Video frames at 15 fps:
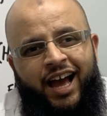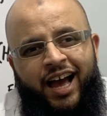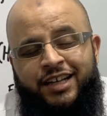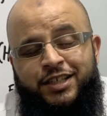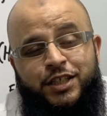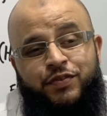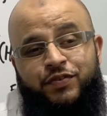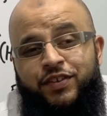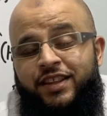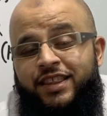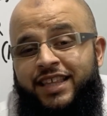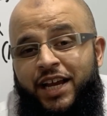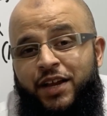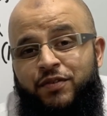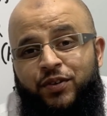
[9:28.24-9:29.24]
I just feel
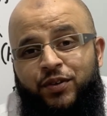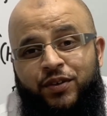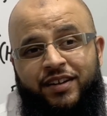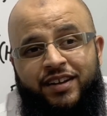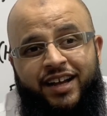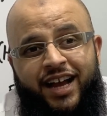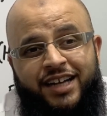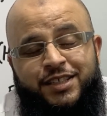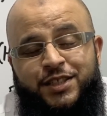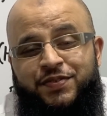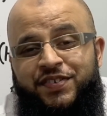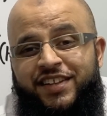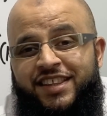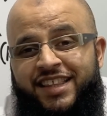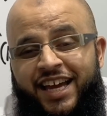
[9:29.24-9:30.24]
thankful. I just
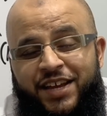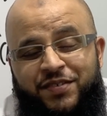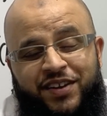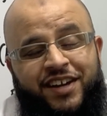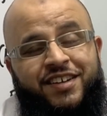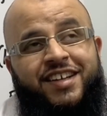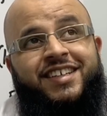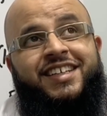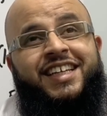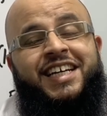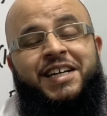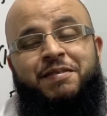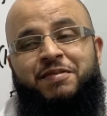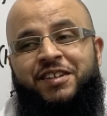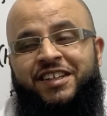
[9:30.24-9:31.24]
feel thankful. I'm like,
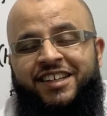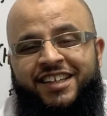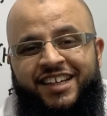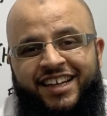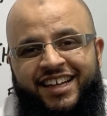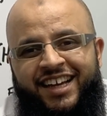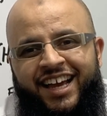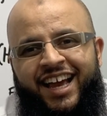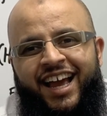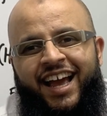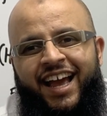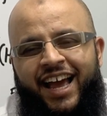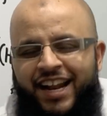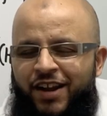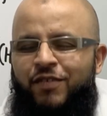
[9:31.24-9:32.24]
Alhamdulillah.
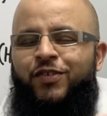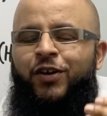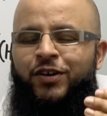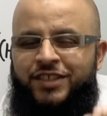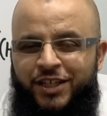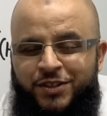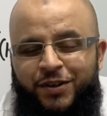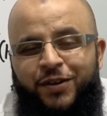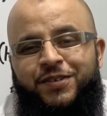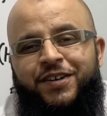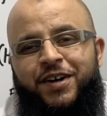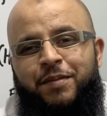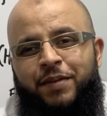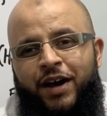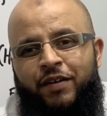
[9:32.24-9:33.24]
And of course, I told
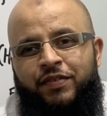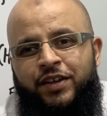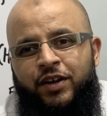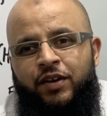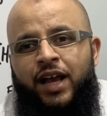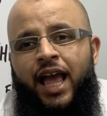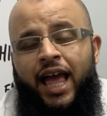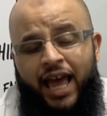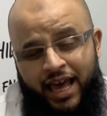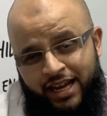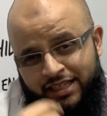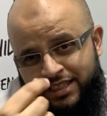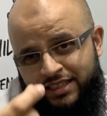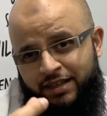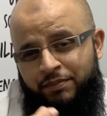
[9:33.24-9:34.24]
her about, you know, and
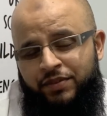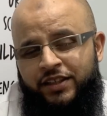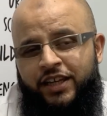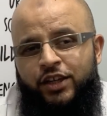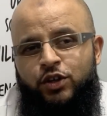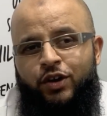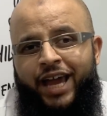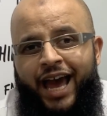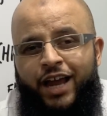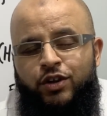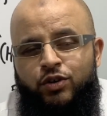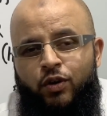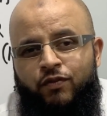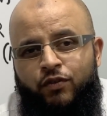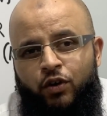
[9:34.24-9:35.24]
this is something that you can
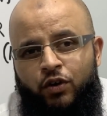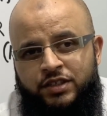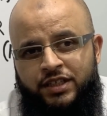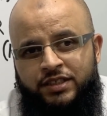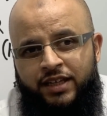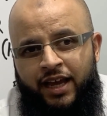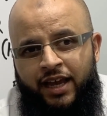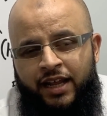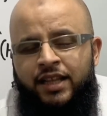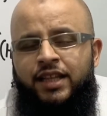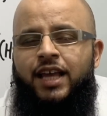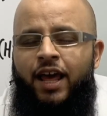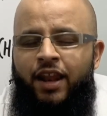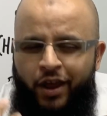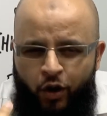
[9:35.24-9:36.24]
do, of course, is that, and,
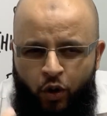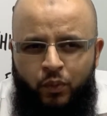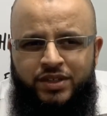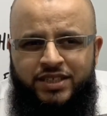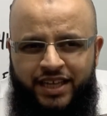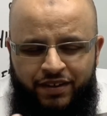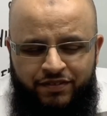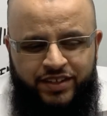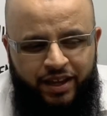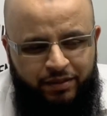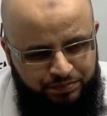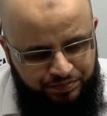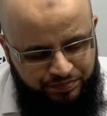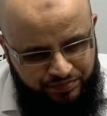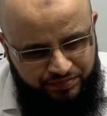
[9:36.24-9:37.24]
and it always gives
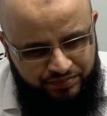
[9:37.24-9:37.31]
them